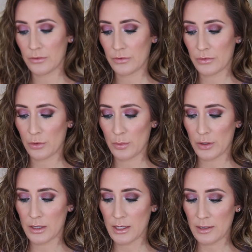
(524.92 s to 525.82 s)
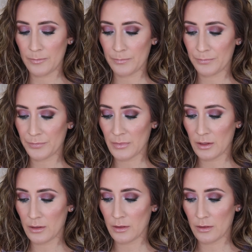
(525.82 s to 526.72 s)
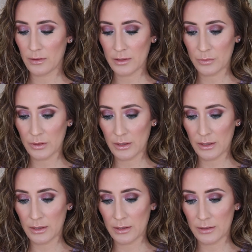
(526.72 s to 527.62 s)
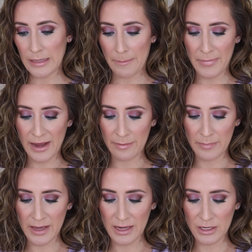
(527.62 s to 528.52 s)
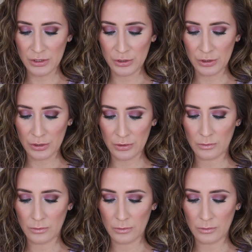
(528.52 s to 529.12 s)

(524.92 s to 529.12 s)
So pretty. This one is Matte Beige,